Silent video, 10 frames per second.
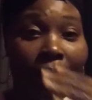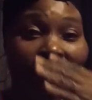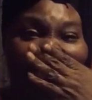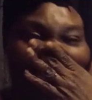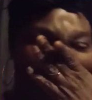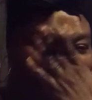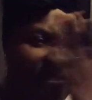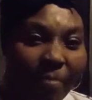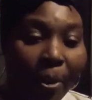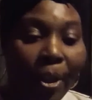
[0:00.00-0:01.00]
I
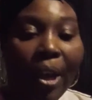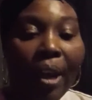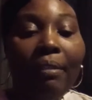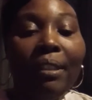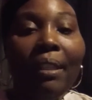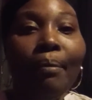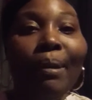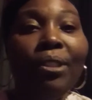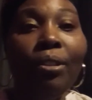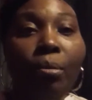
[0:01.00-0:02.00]
was in here
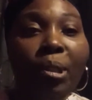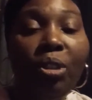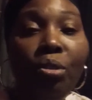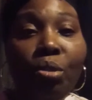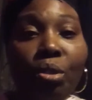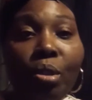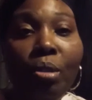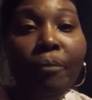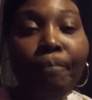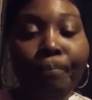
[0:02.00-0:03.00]
watching a little bit of
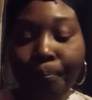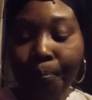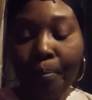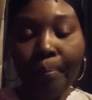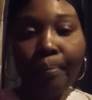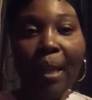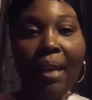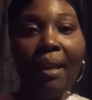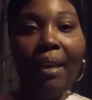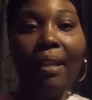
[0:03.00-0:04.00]
YouTube
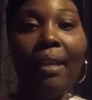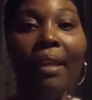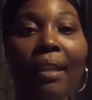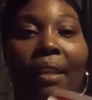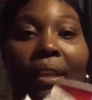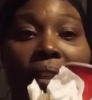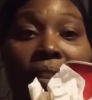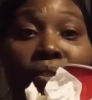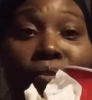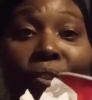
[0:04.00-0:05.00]
and
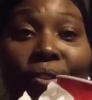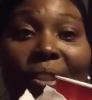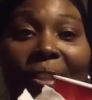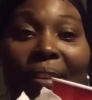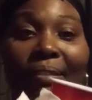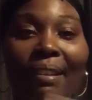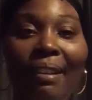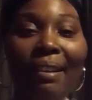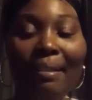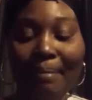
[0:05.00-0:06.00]
it's frozen cup
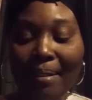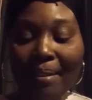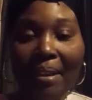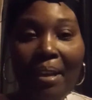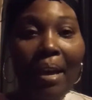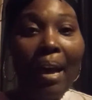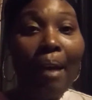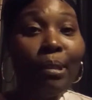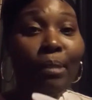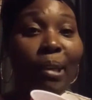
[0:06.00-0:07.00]
time. I'm
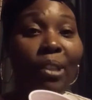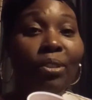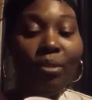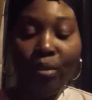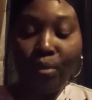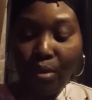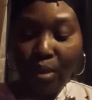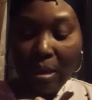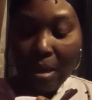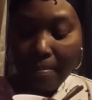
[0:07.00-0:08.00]
a smash on this
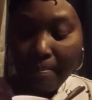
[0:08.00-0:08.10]
frozen cup.